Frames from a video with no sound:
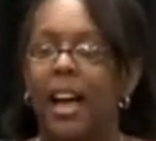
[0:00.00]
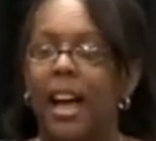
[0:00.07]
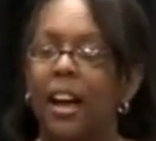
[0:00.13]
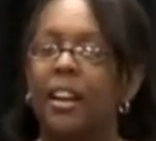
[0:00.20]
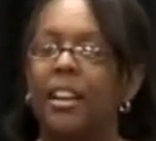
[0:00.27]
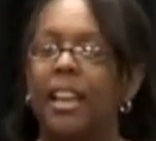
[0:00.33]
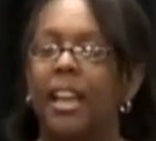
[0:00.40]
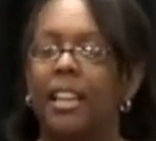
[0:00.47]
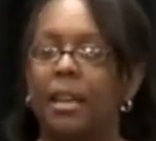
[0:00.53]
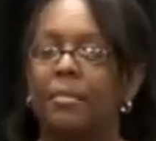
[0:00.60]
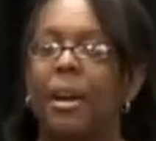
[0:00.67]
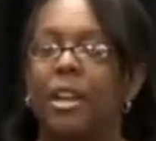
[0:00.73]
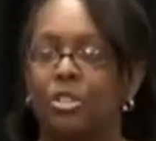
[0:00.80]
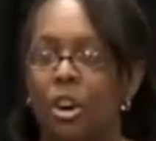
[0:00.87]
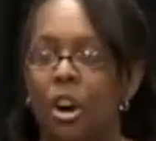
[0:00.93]
How can I
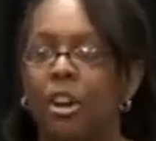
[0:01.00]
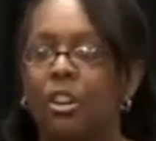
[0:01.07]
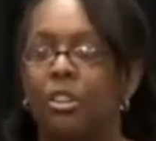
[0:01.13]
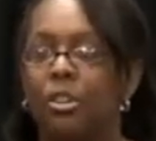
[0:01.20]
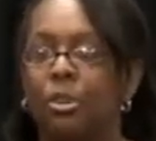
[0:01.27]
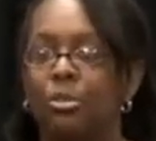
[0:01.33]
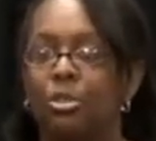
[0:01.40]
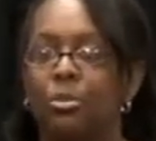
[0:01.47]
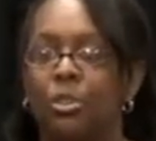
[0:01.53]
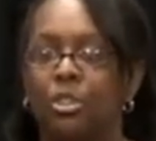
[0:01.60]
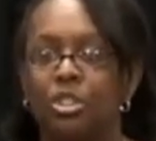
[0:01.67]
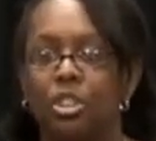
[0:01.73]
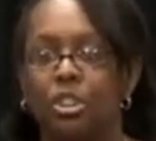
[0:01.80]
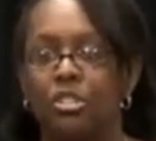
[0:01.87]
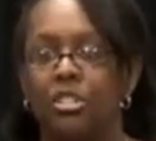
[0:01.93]
let my daughter go to
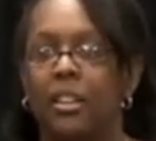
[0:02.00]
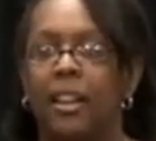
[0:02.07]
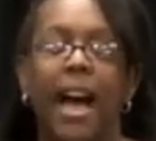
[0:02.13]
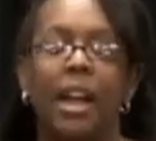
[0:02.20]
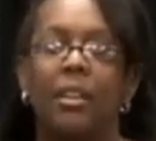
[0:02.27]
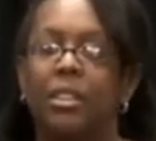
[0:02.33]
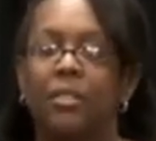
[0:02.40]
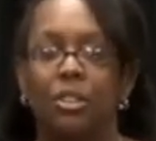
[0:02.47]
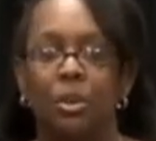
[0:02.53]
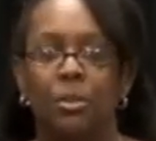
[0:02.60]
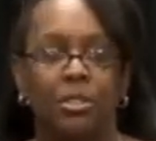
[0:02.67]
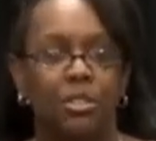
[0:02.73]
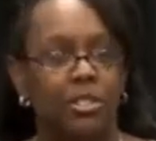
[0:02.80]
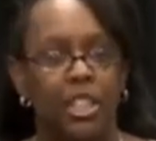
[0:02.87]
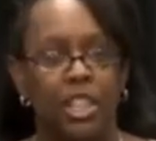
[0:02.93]
a church that I don't even know
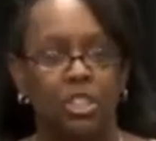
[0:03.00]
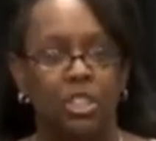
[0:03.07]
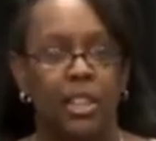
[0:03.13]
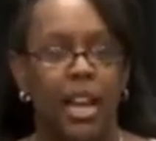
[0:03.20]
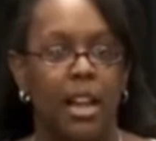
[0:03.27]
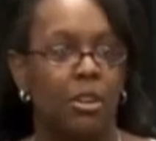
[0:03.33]
what they're teaching?